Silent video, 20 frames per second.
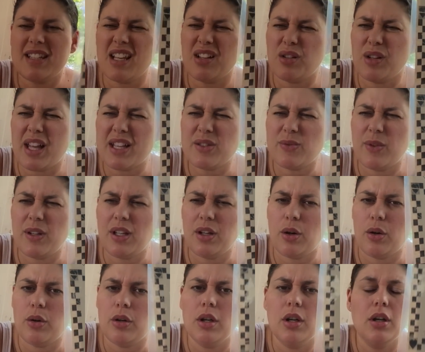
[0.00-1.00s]
that our last video?
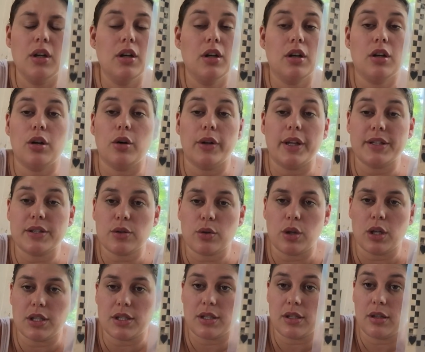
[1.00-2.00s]
Oh, that's
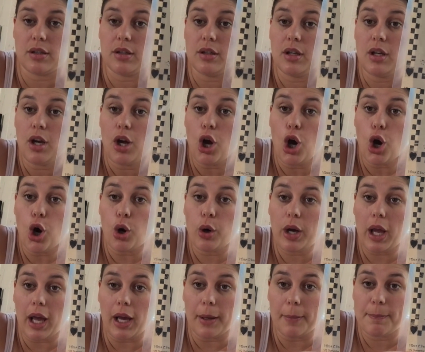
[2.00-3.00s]
crazy.
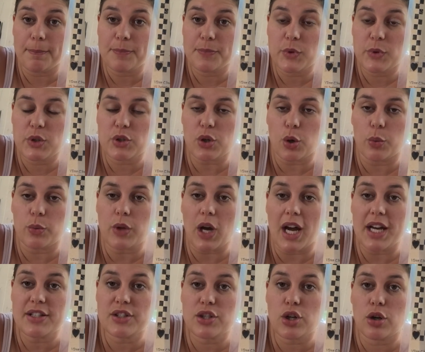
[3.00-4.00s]
Okay, so
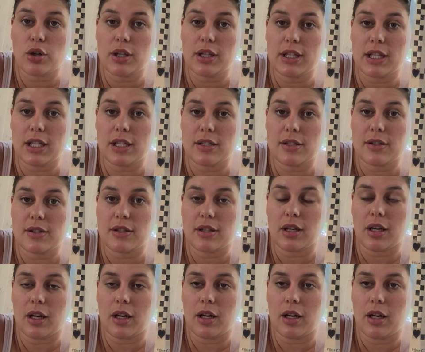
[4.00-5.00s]
I started this
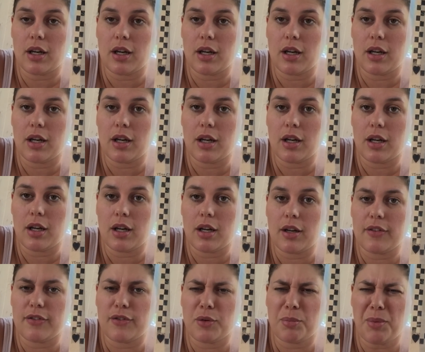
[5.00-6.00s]

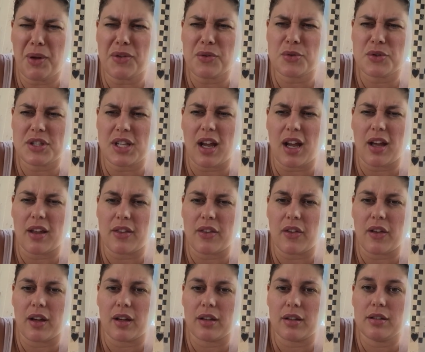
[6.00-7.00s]
for Mother's Day, I
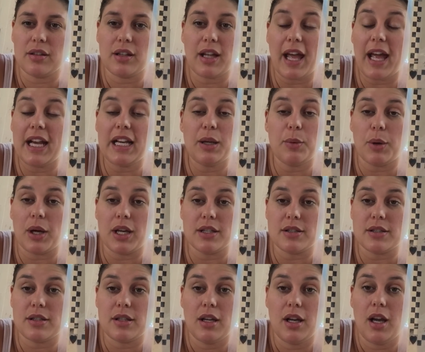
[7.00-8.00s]
think.
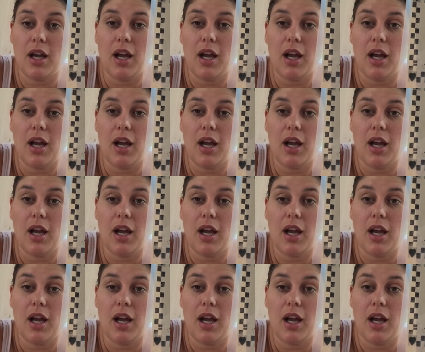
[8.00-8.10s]
Anyways,